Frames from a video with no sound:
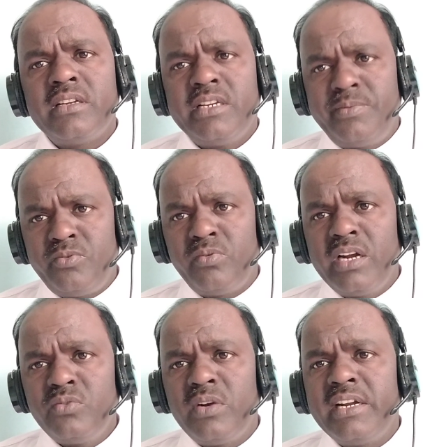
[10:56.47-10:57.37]
If you
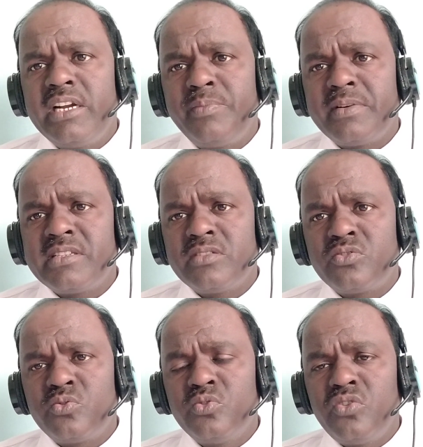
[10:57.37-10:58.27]
want to 100%
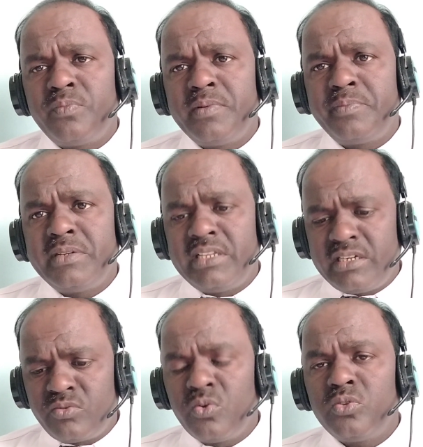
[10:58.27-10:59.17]
use of pp,
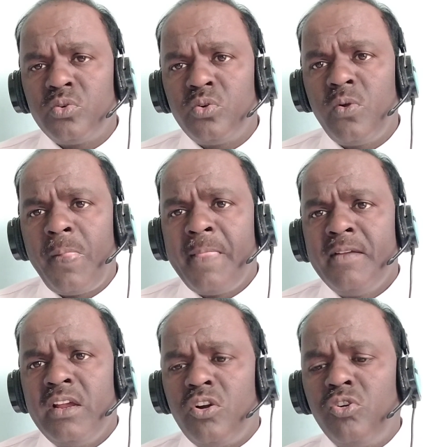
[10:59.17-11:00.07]
then go through
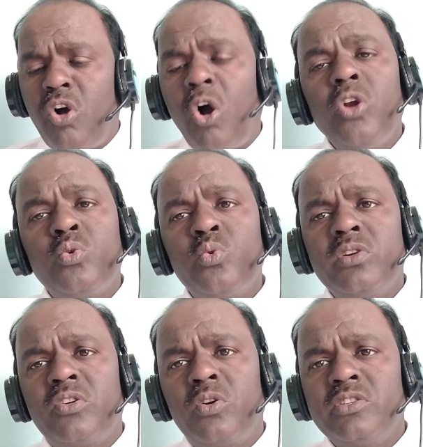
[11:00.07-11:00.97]
all root
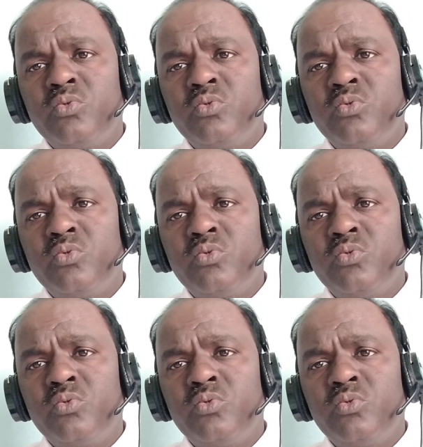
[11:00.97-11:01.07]
cause,